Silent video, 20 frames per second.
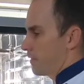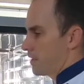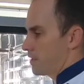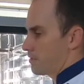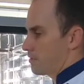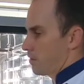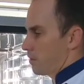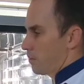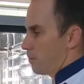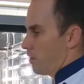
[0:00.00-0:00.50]

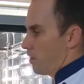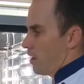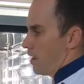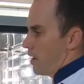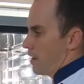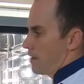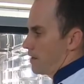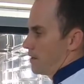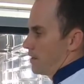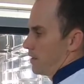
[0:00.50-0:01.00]
that's
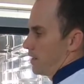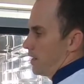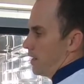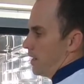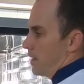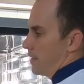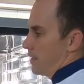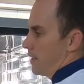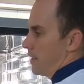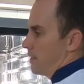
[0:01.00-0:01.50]
required
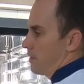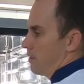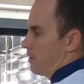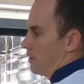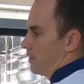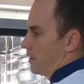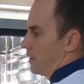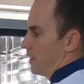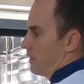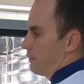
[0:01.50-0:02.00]
and then
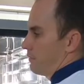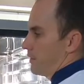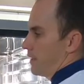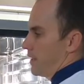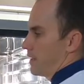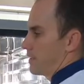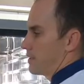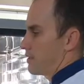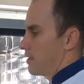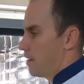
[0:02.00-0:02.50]
on the left
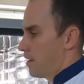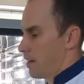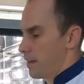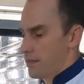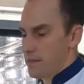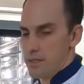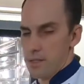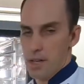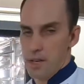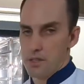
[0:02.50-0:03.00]
hand
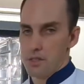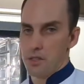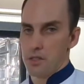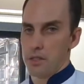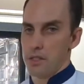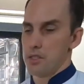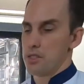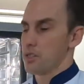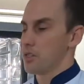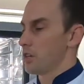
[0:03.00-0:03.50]
side touch
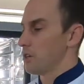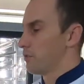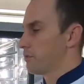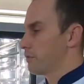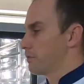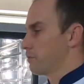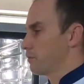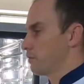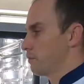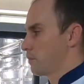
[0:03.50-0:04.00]
on the
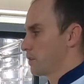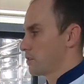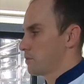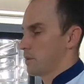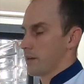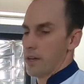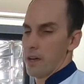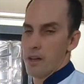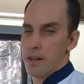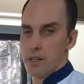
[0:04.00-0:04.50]
shelf in which
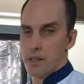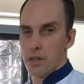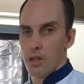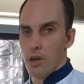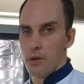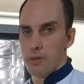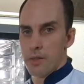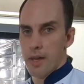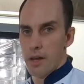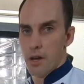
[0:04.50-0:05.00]
we're going to
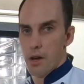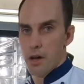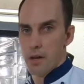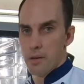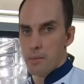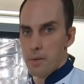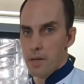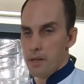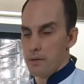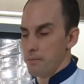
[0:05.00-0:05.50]
load that
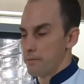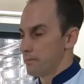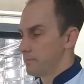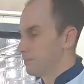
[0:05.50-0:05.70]
item in.